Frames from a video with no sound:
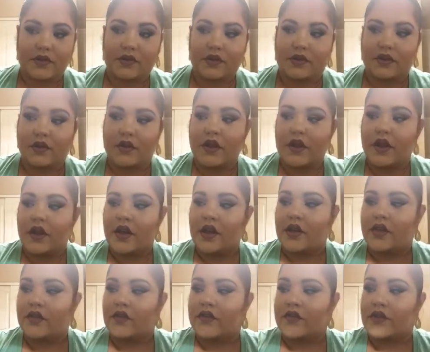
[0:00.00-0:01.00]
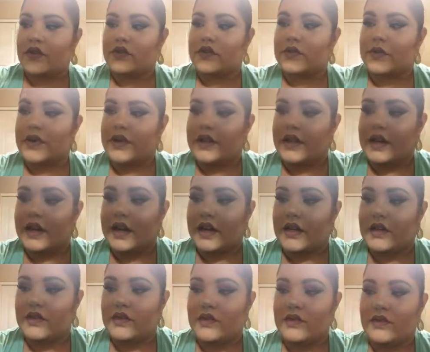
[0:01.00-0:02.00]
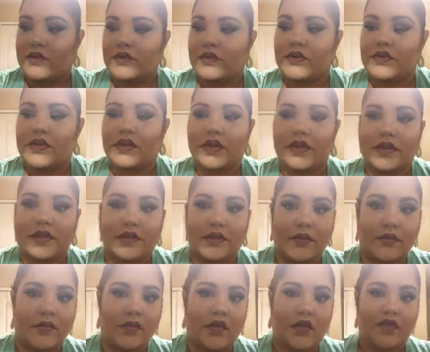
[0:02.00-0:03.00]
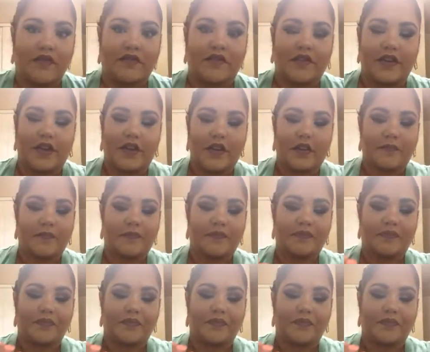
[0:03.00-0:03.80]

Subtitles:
So the first one that I use is the Morphe